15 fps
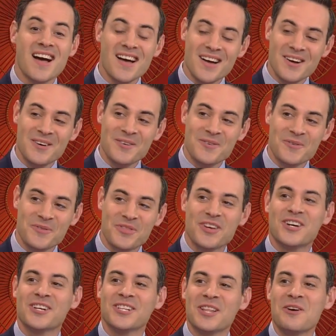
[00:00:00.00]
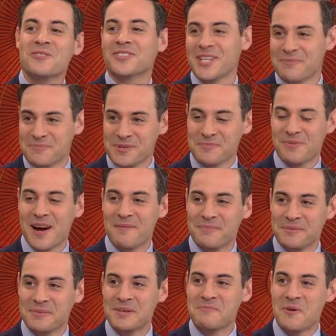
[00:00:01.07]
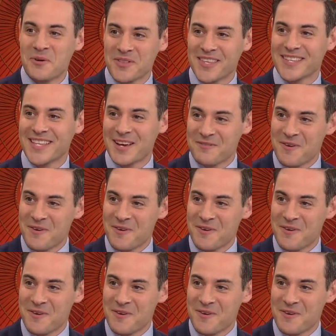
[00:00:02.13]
Oh, the close-ups are probably more than they